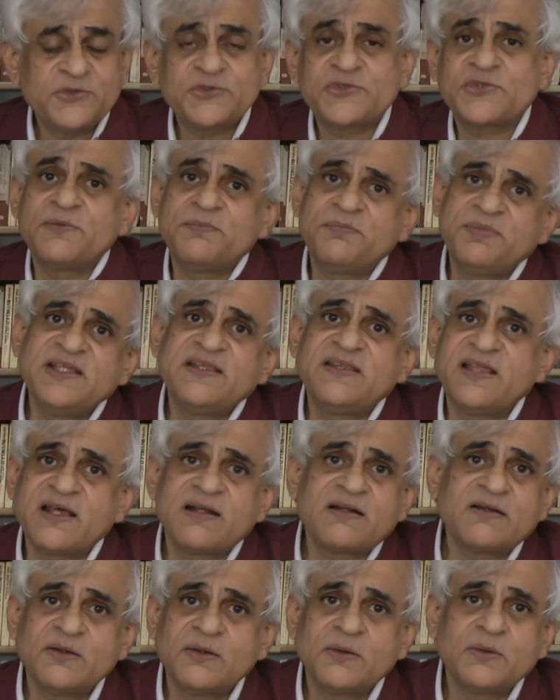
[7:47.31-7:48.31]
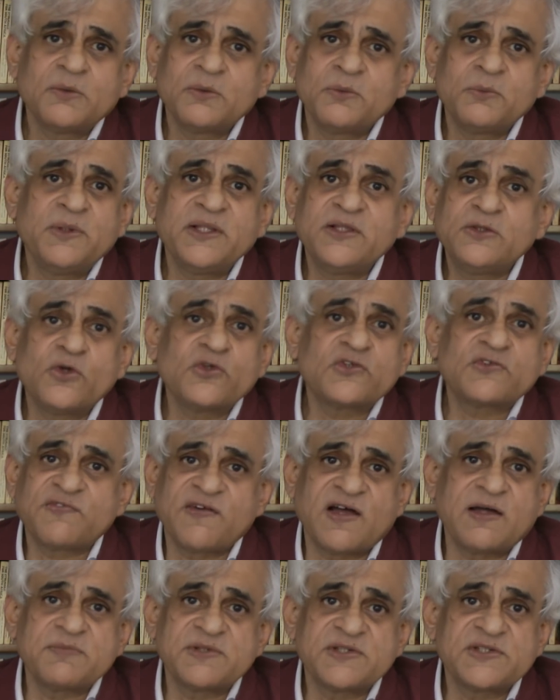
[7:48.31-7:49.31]
You should be there with
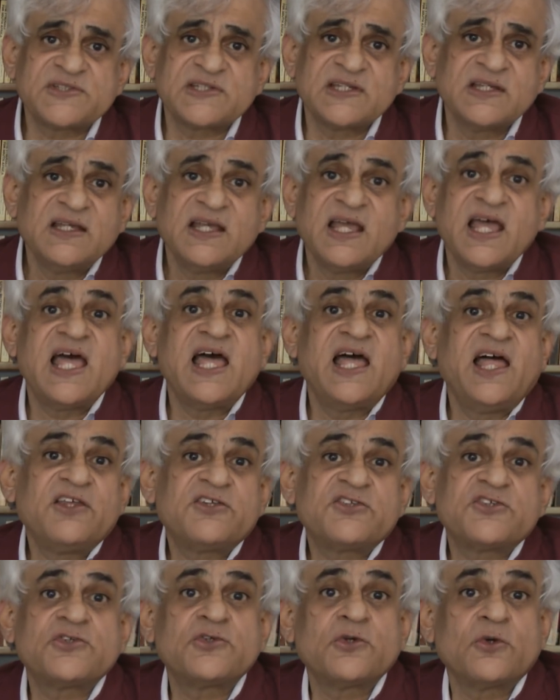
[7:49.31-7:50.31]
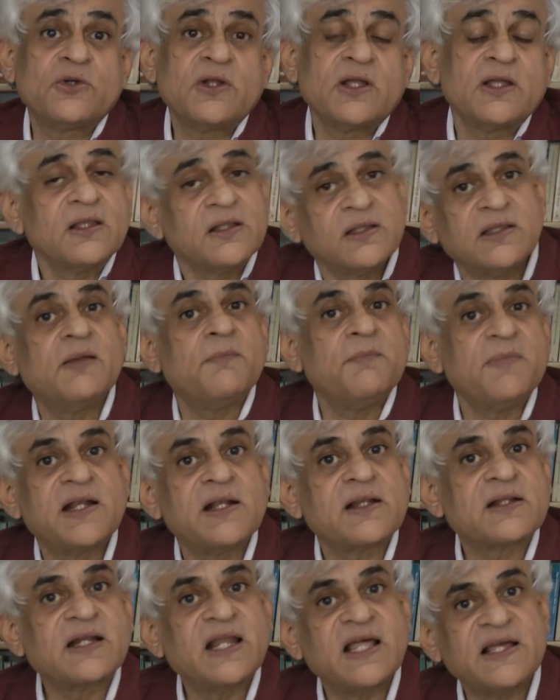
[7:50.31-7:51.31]
those farmers, as should the
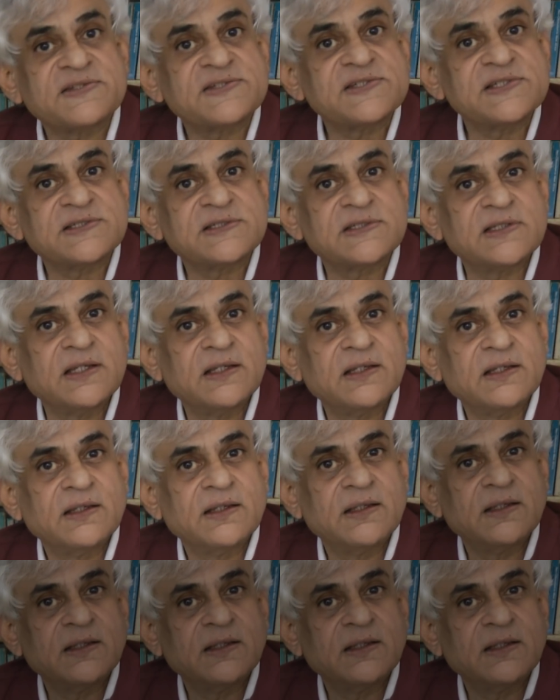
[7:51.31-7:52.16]
middle classes.